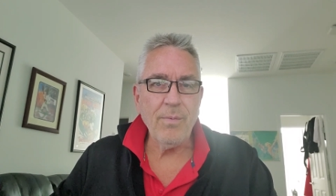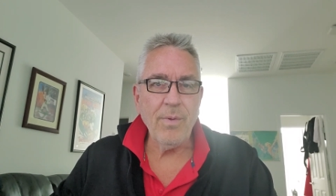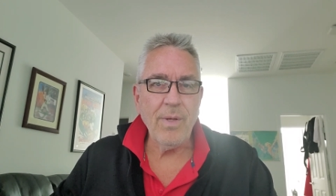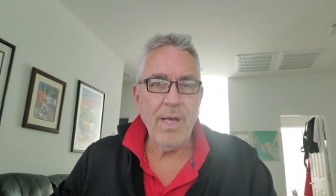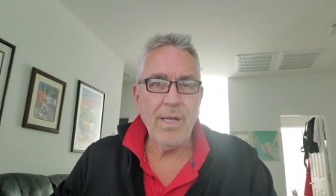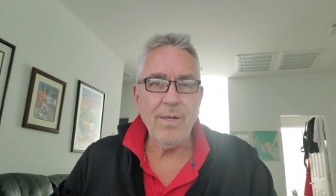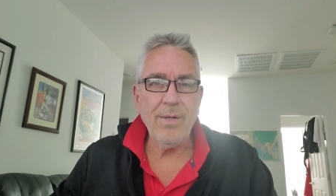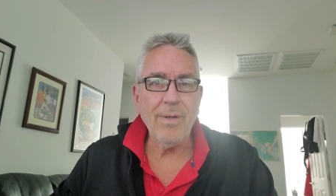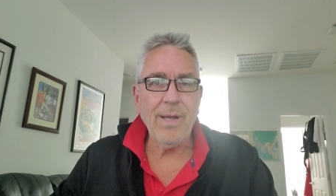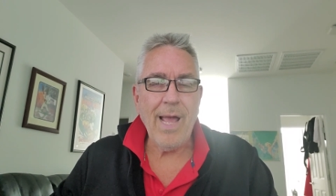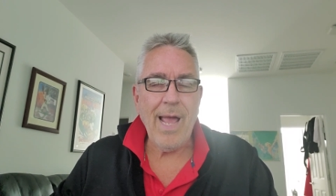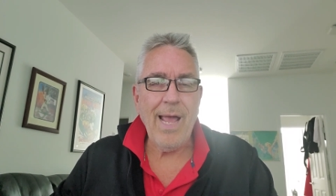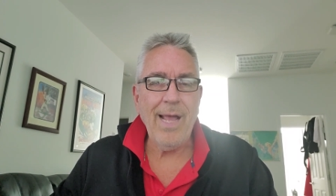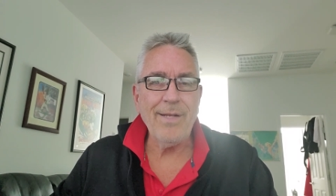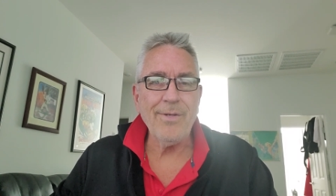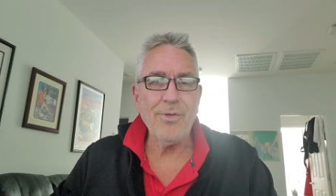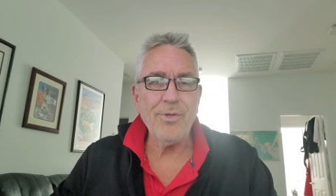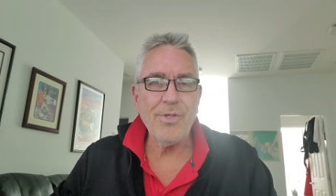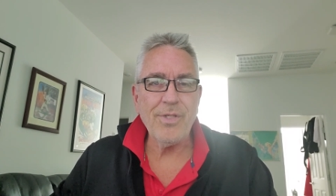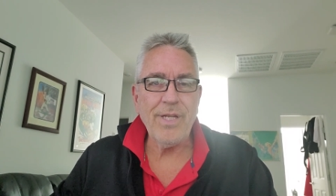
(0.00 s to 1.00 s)
Well, I
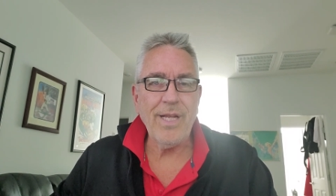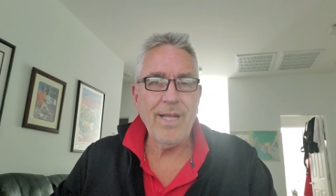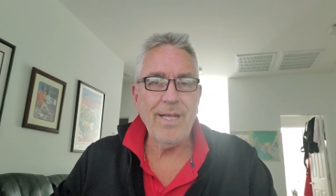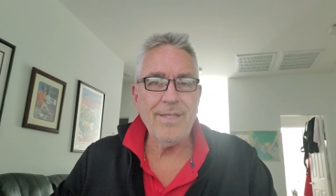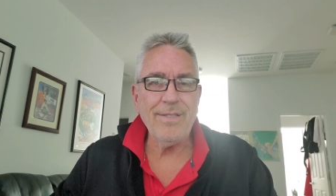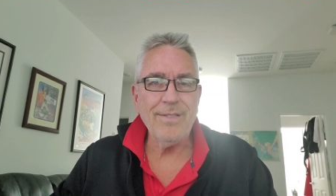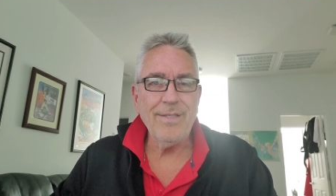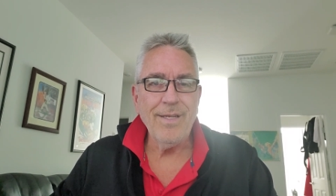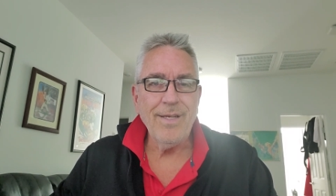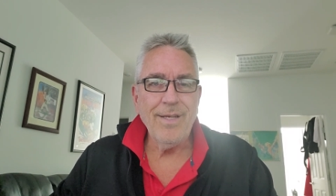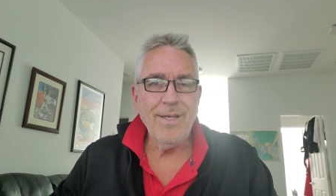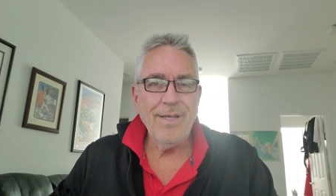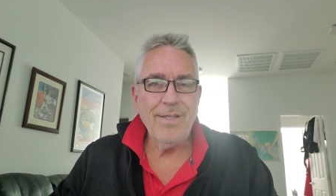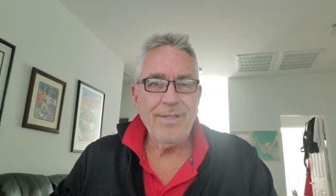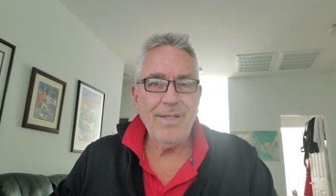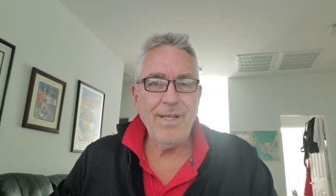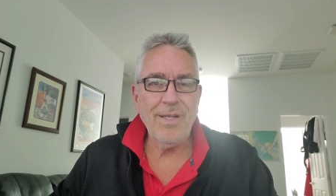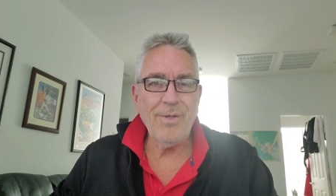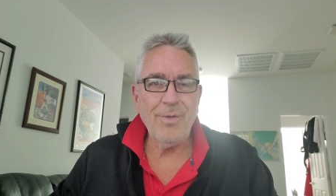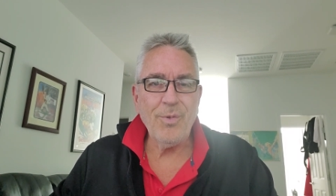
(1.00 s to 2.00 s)
understand
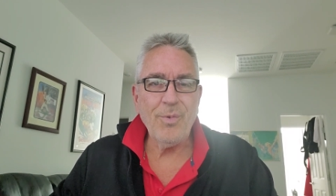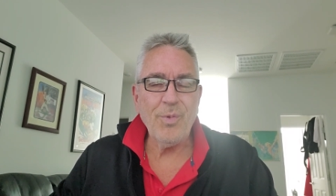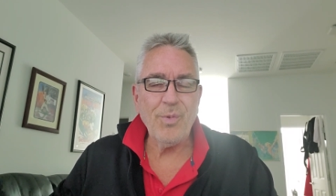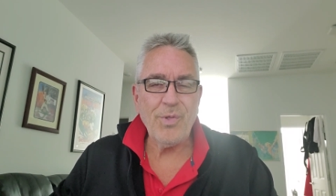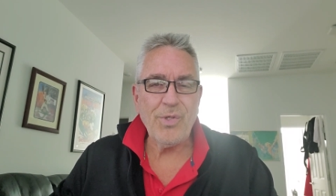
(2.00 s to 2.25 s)
that